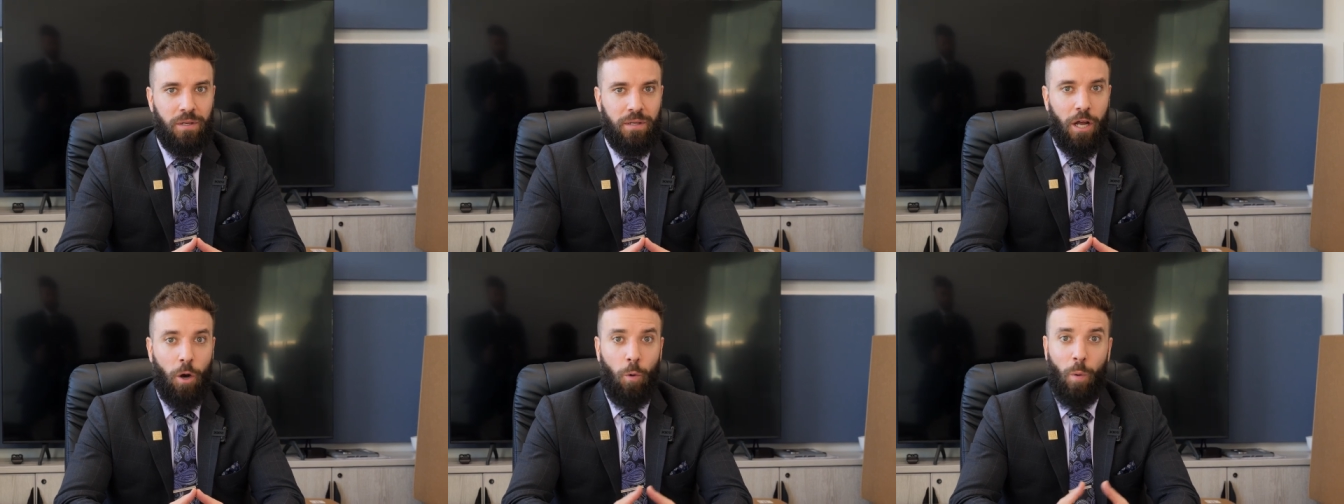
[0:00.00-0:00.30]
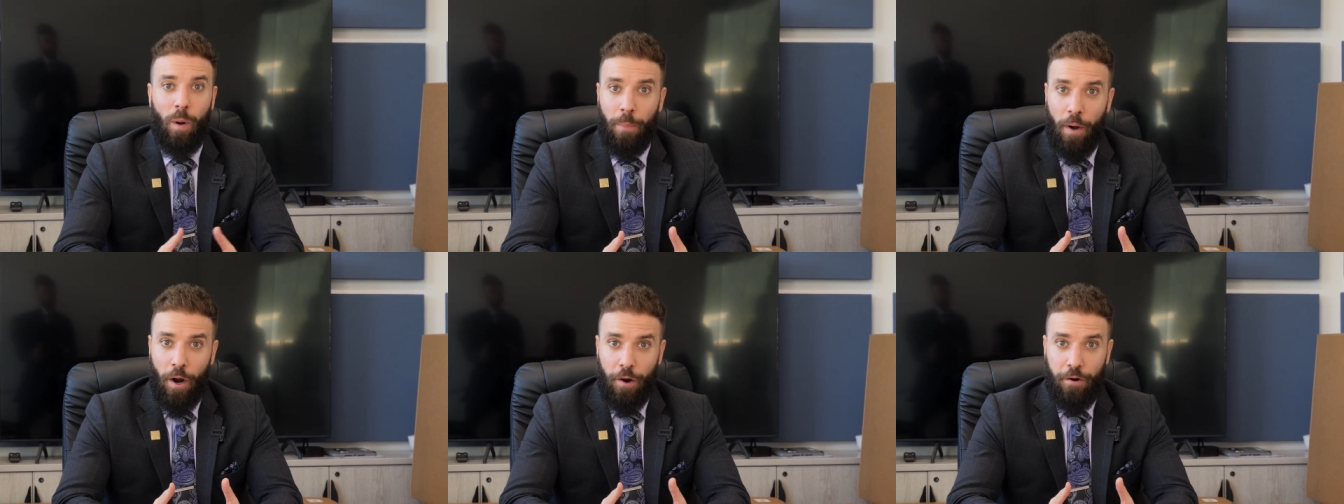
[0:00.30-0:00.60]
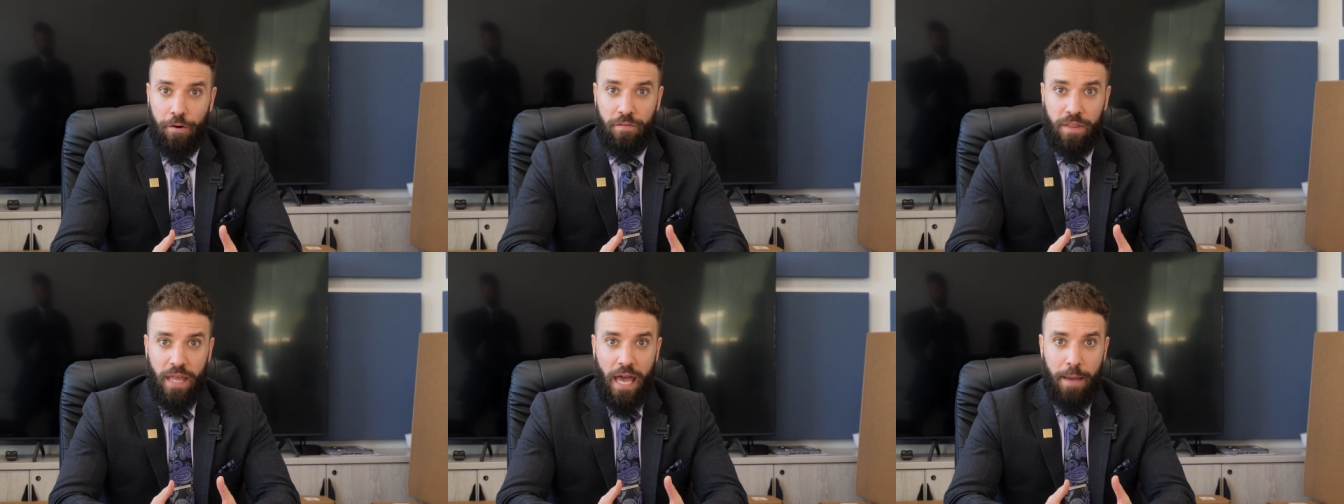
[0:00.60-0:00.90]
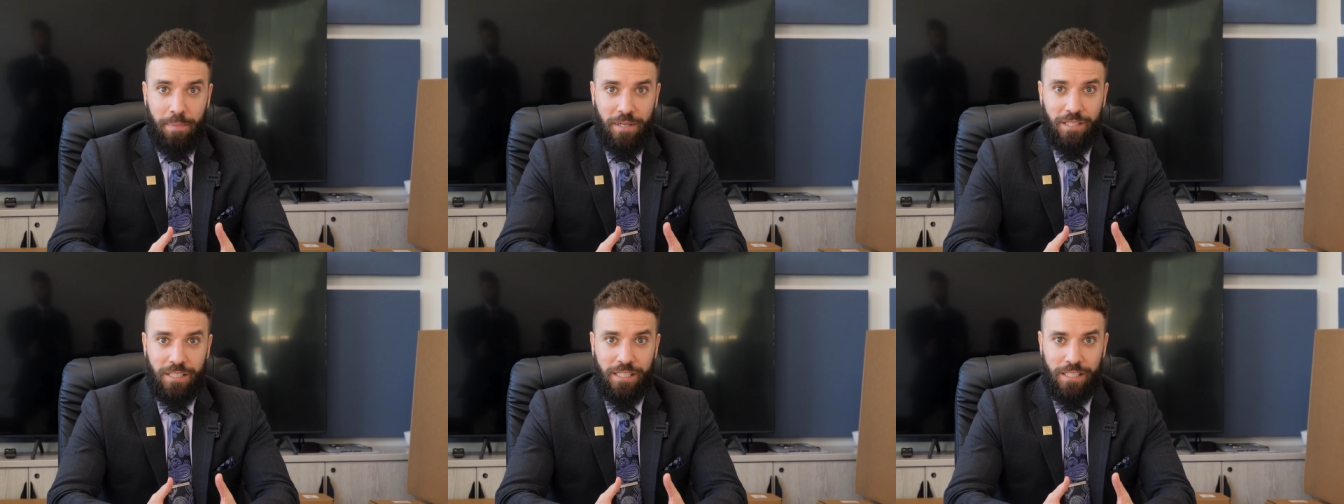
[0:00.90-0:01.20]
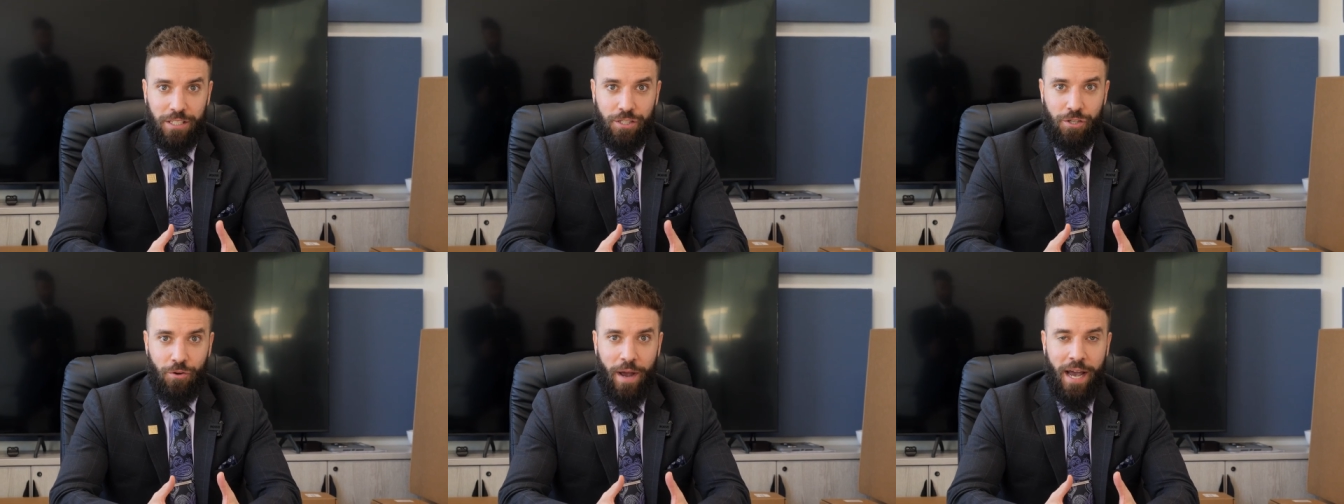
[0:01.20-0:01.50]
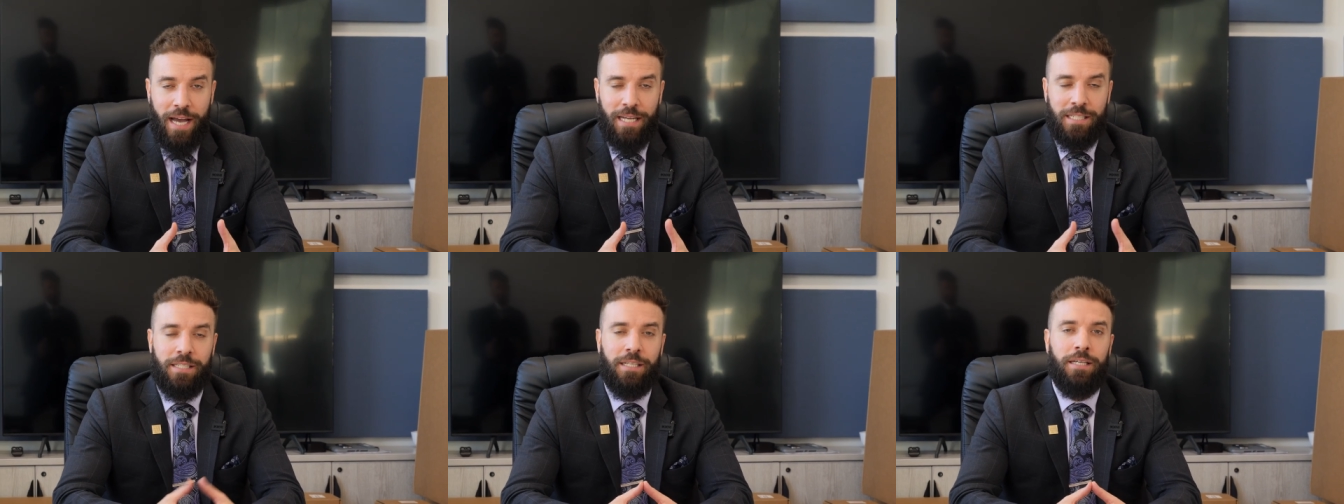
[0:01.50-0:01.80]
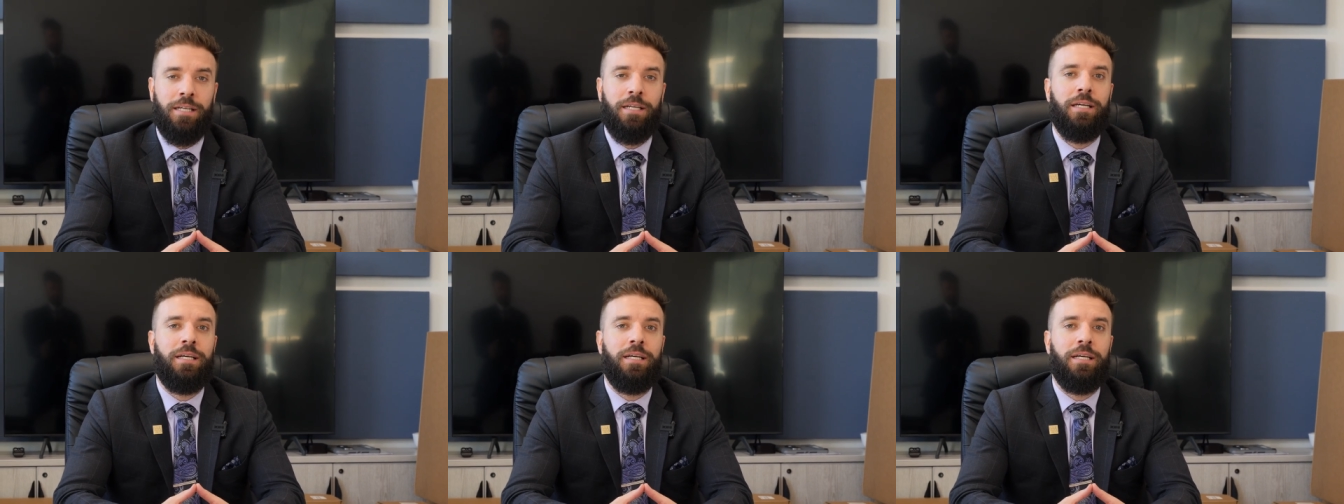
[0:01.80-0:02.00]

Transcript: Now, what part of that business is, you ask?